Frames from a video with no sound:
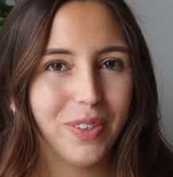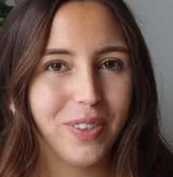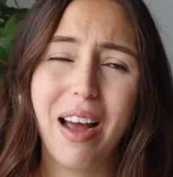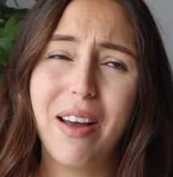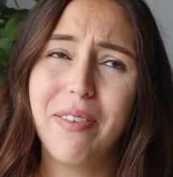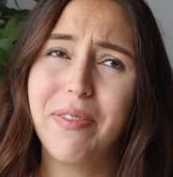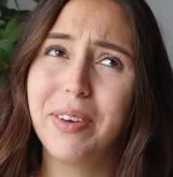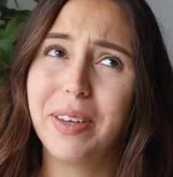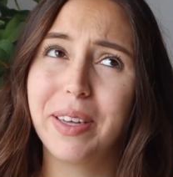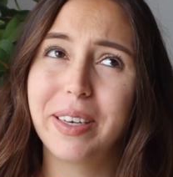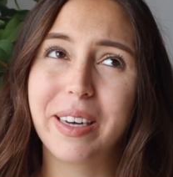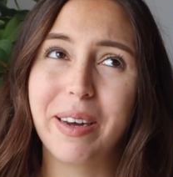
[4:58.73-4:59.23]
I
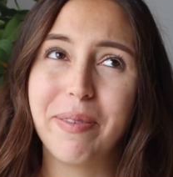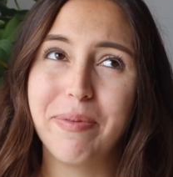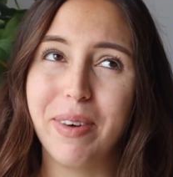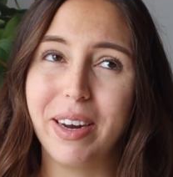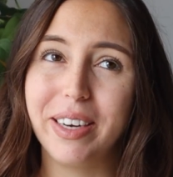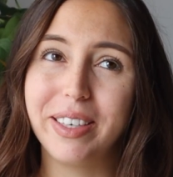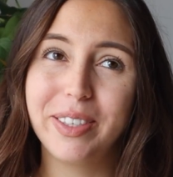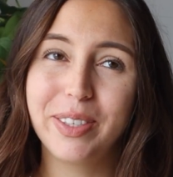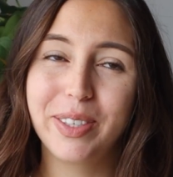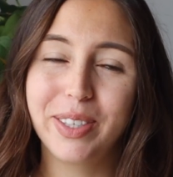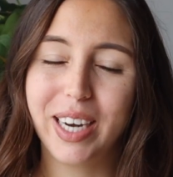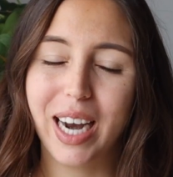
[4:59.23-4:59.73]
feel like I'm
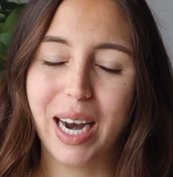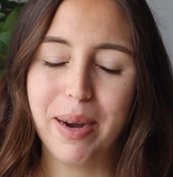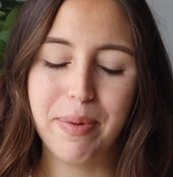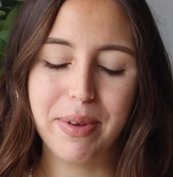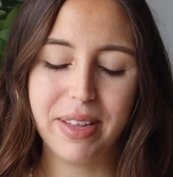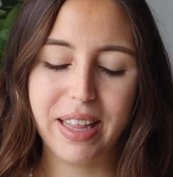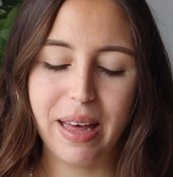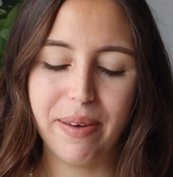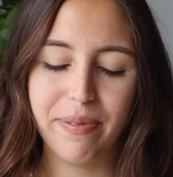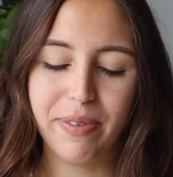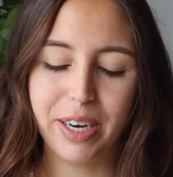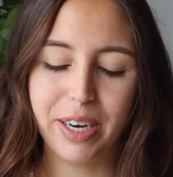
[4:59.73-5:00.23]
not describing
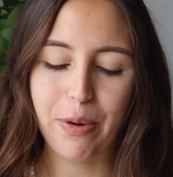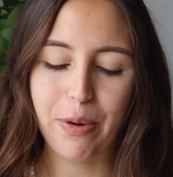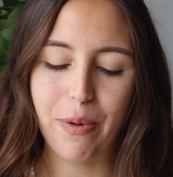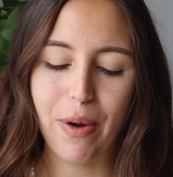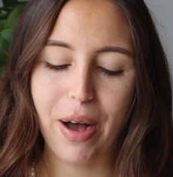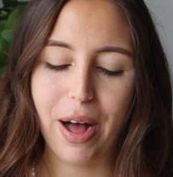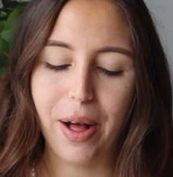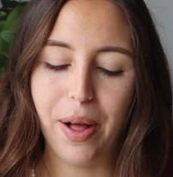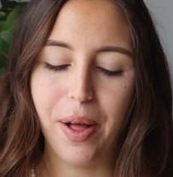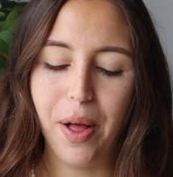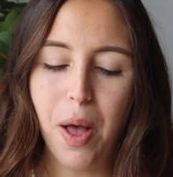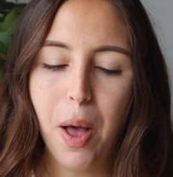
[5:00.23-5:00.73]
that
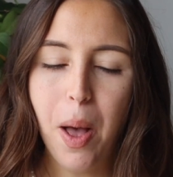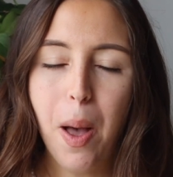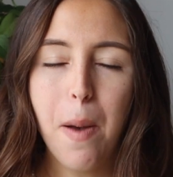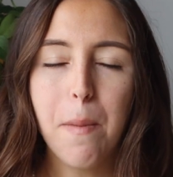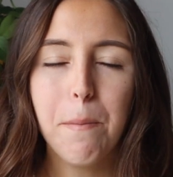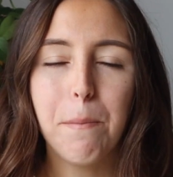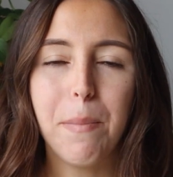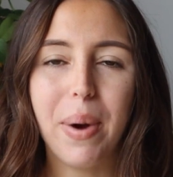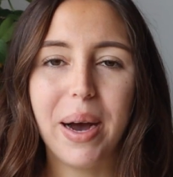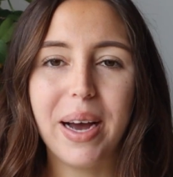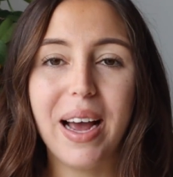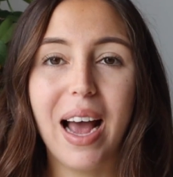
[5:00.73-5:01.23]
well,
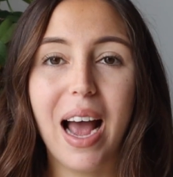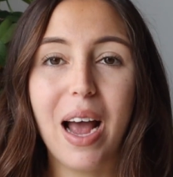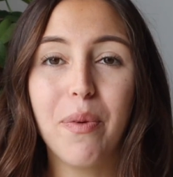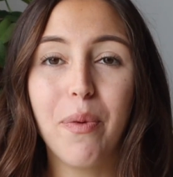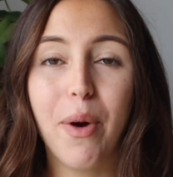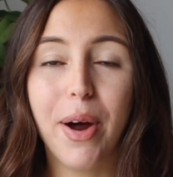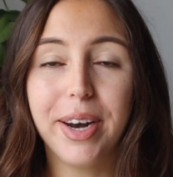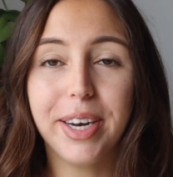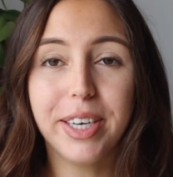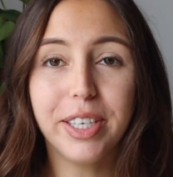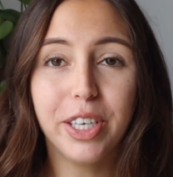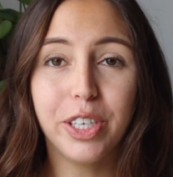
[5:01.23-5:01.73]
but I
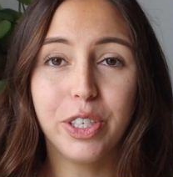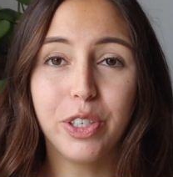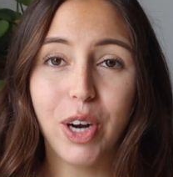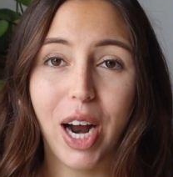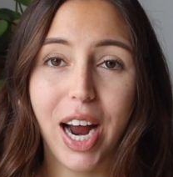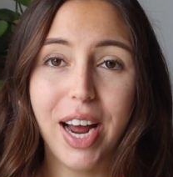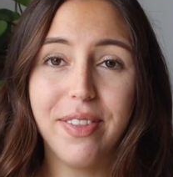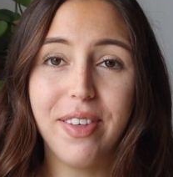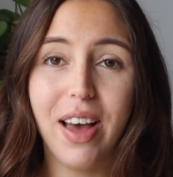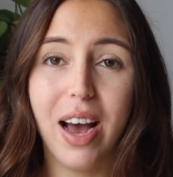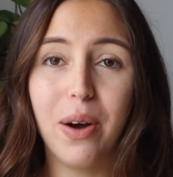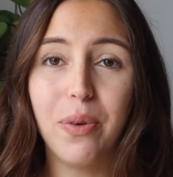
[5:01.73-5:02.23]
wanted to
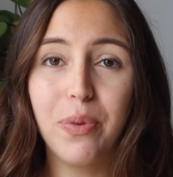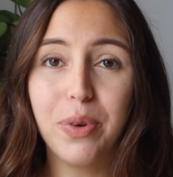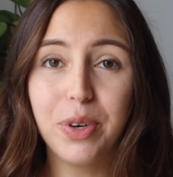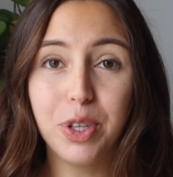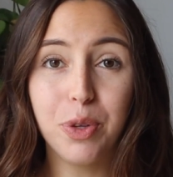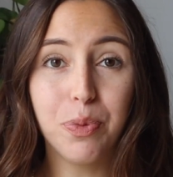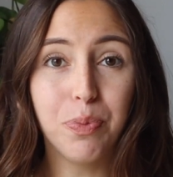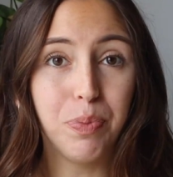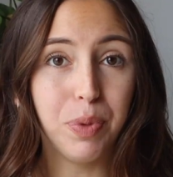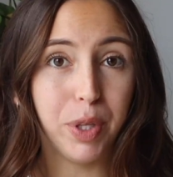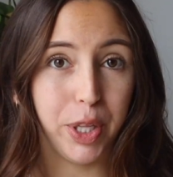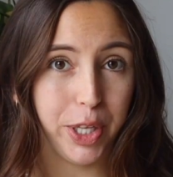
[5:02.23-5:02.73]
try that
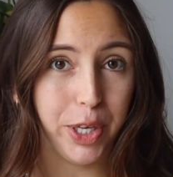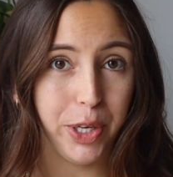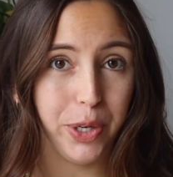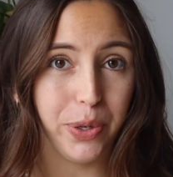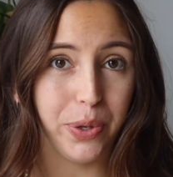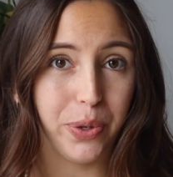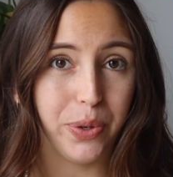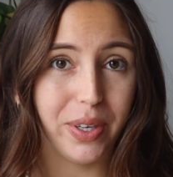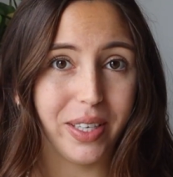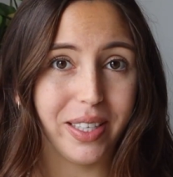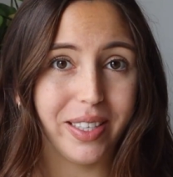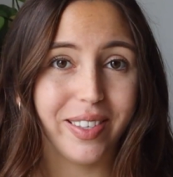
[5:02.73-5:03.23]
with
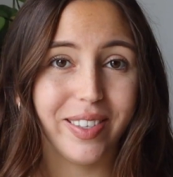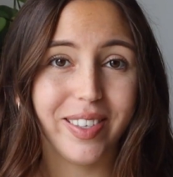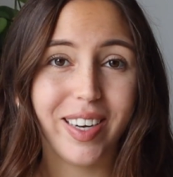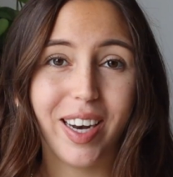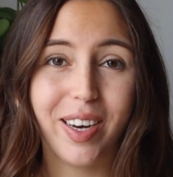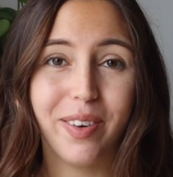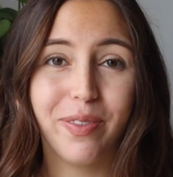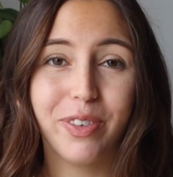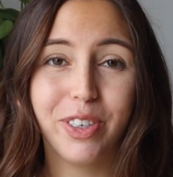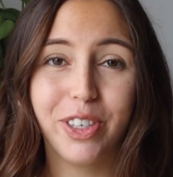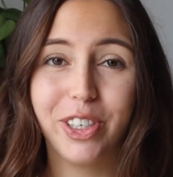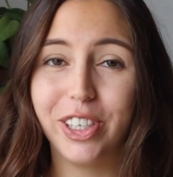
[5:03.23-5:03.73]
blue instead
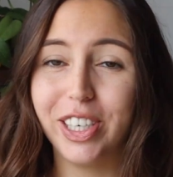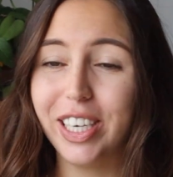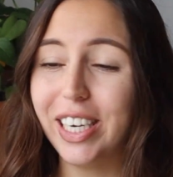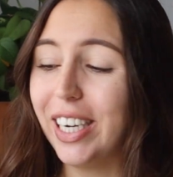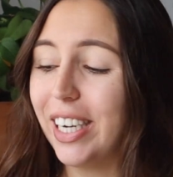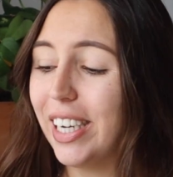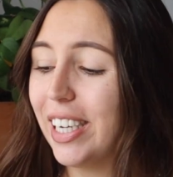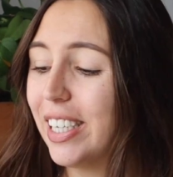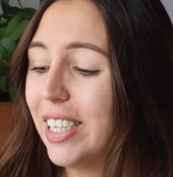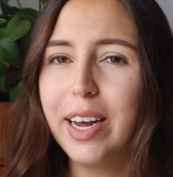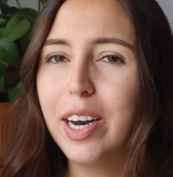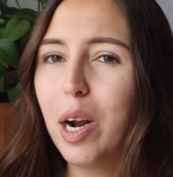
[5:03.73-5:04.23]
of
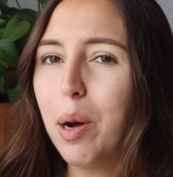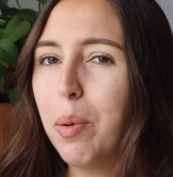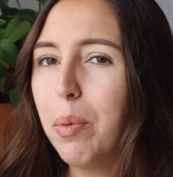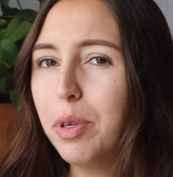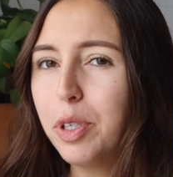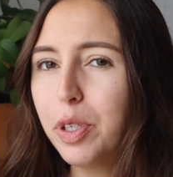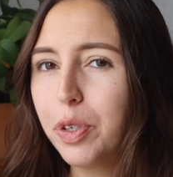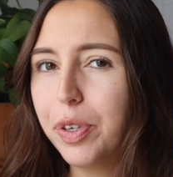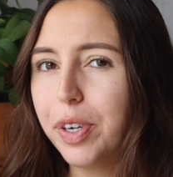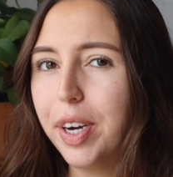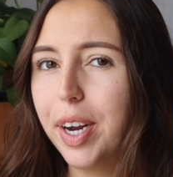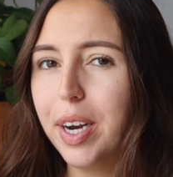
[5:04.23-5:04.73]
green. It
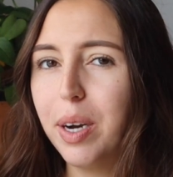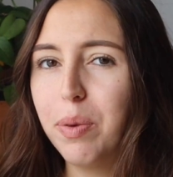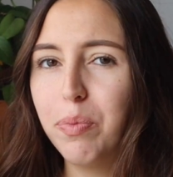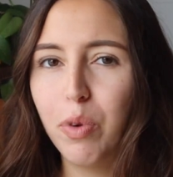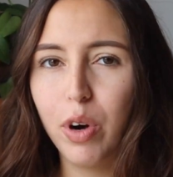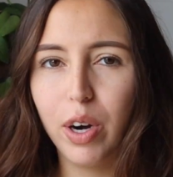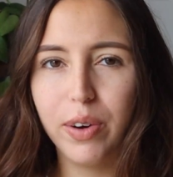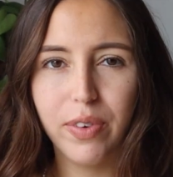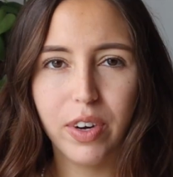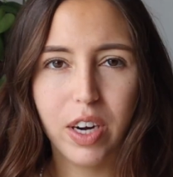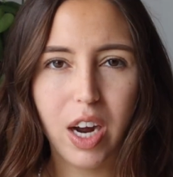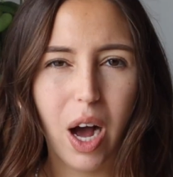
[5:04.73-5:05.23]
almost created
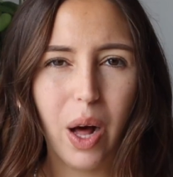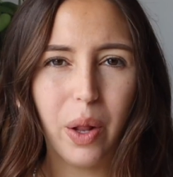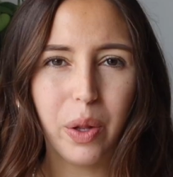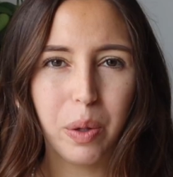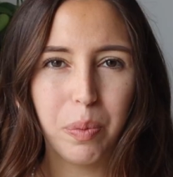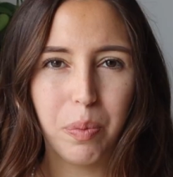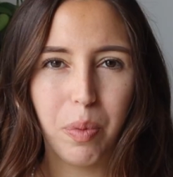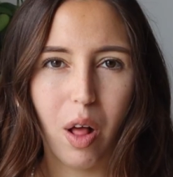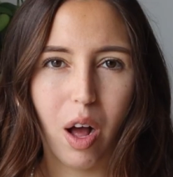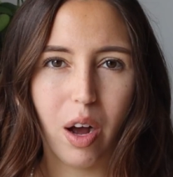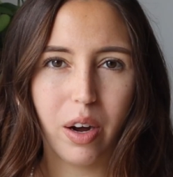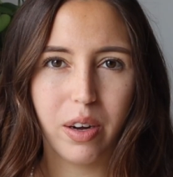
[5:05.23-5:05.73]
more of a color
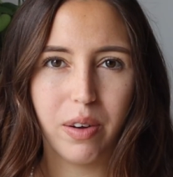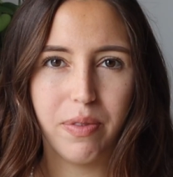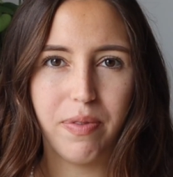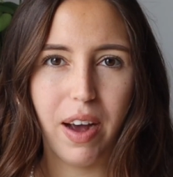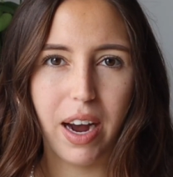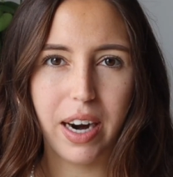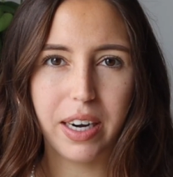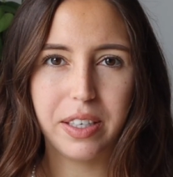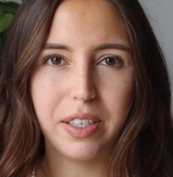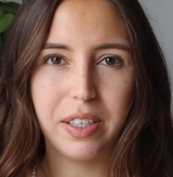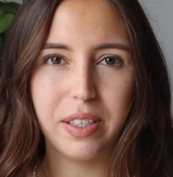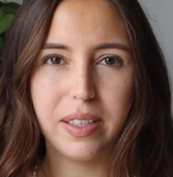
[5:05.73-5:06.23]
block
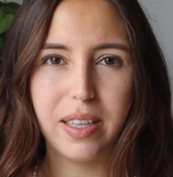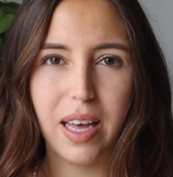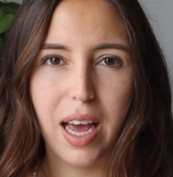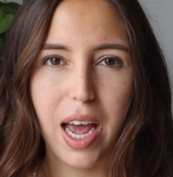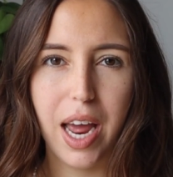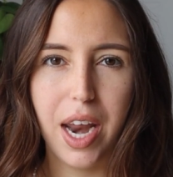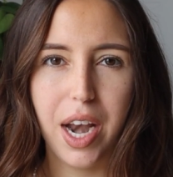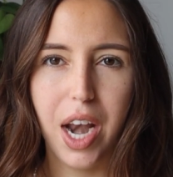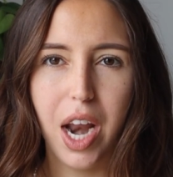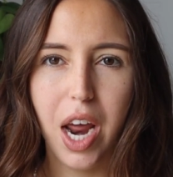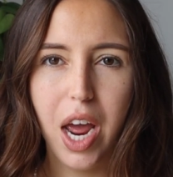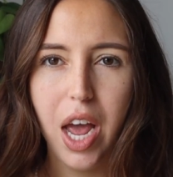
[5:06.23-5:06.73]
effect
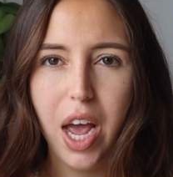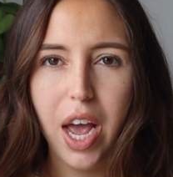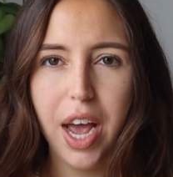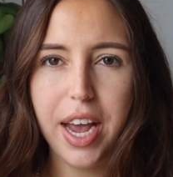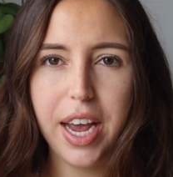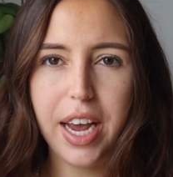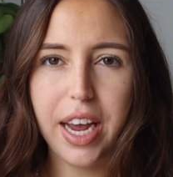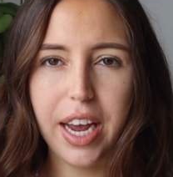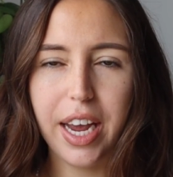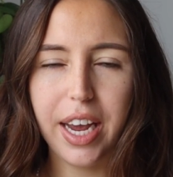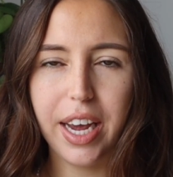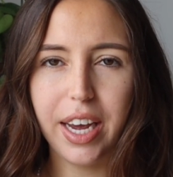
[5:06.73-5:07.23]
than
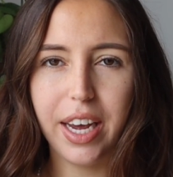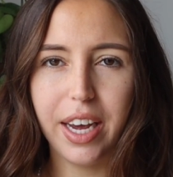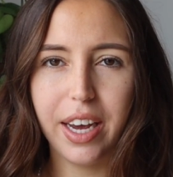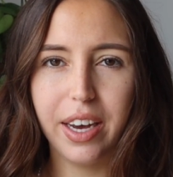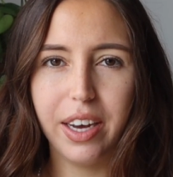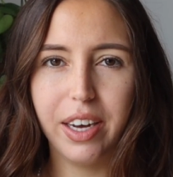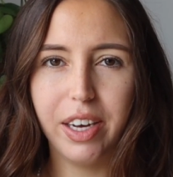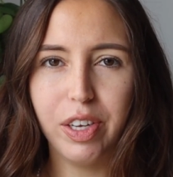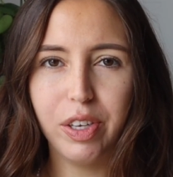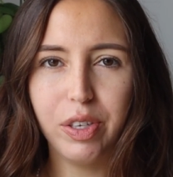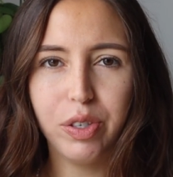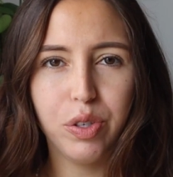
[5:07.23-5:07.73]

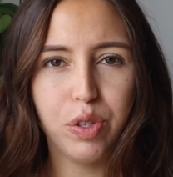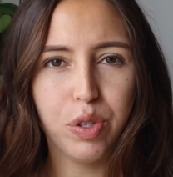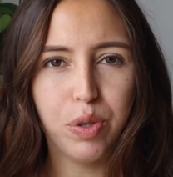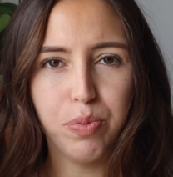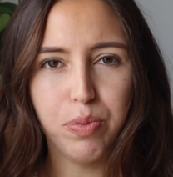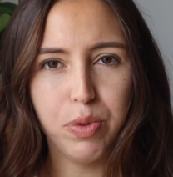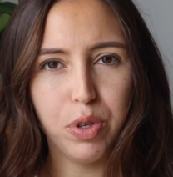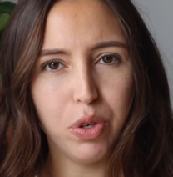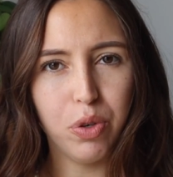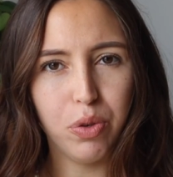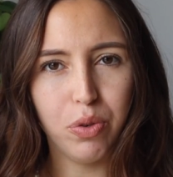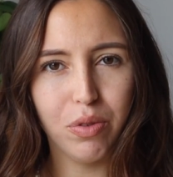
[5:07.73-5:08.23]
a
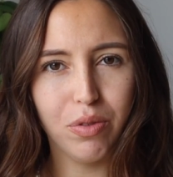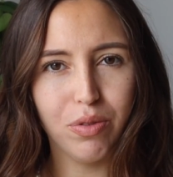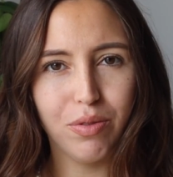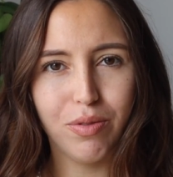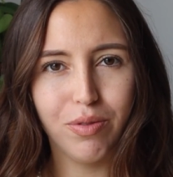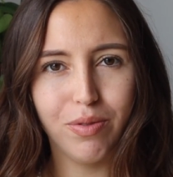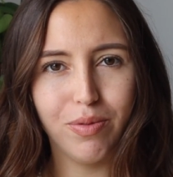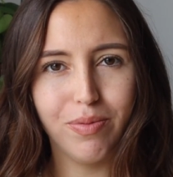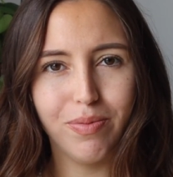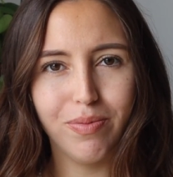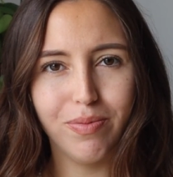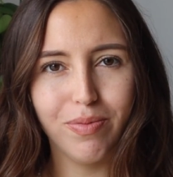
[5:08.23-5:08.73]
smooth
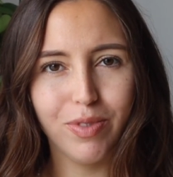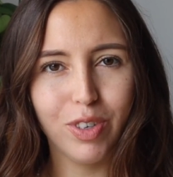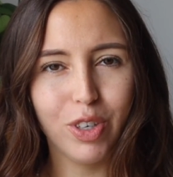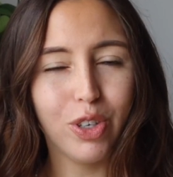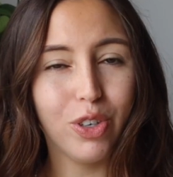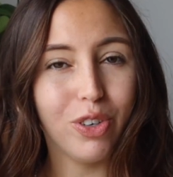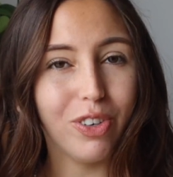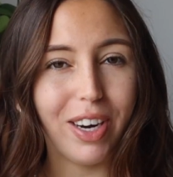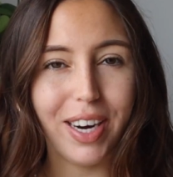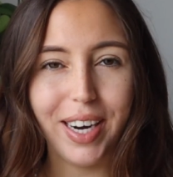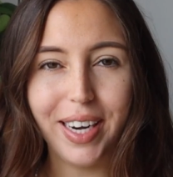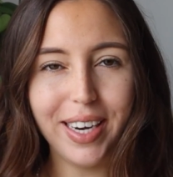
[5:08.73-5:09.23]

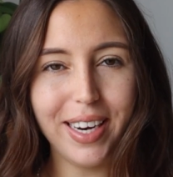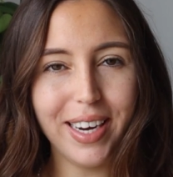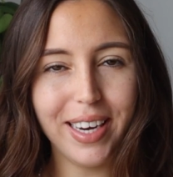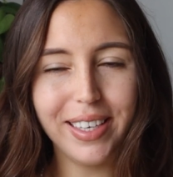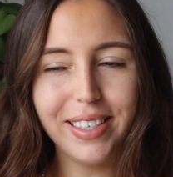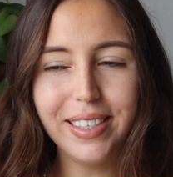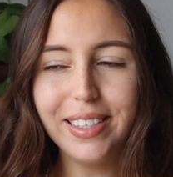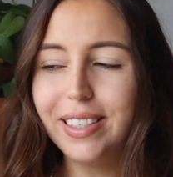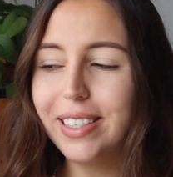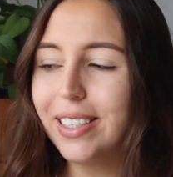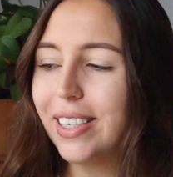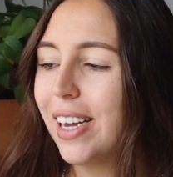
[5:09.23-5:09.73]

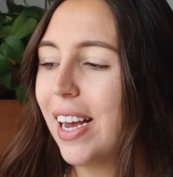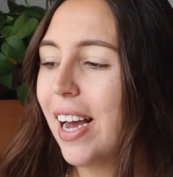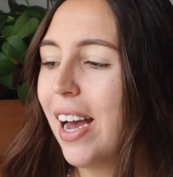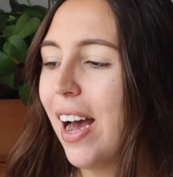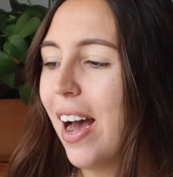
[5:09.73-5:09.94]
gradient.